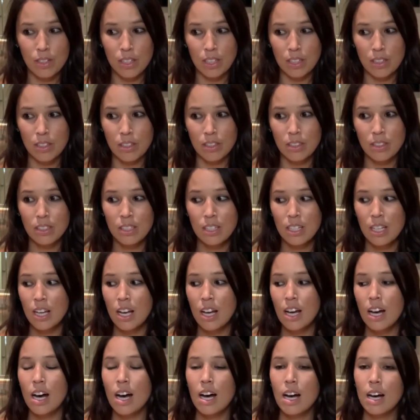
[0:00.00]
heel,
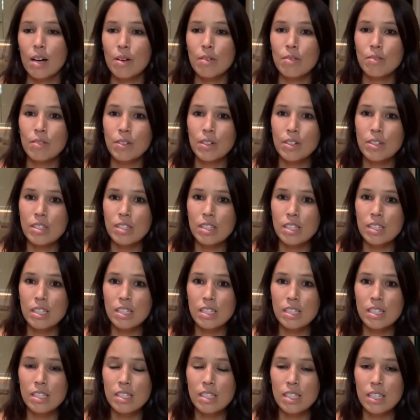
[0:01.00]

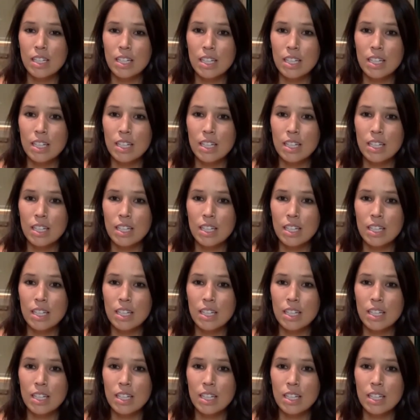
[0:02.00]
versus